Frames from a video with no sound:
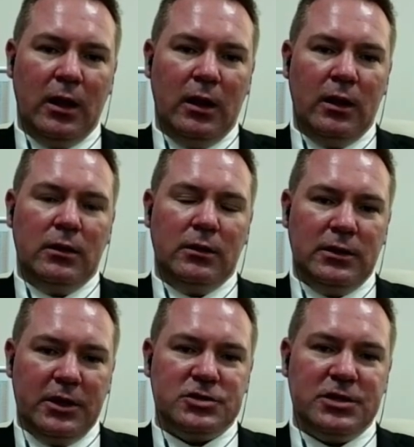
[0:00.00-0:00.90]
Ladies and
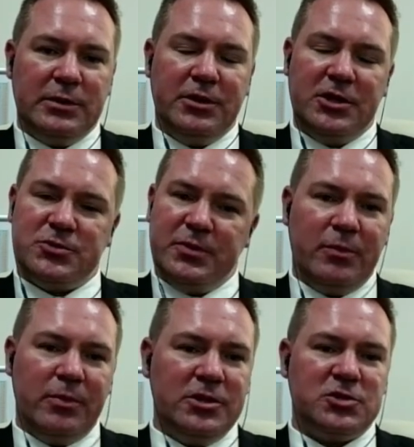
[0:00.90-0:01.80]
gentlemen, it's been my pleasure
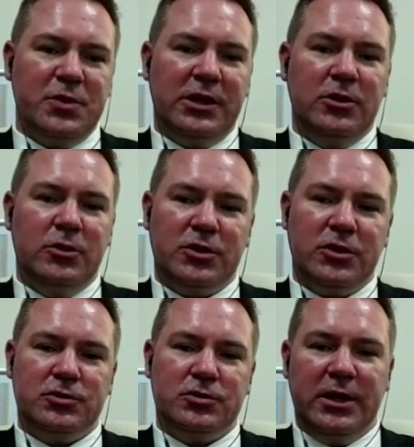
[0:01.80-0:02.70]
speaking with you
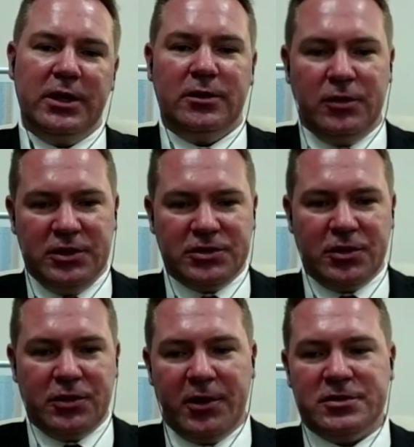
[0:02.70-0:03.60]
today. These are the
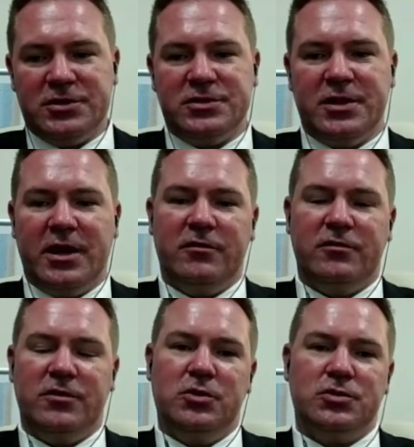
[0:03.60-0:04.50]
references that I've used.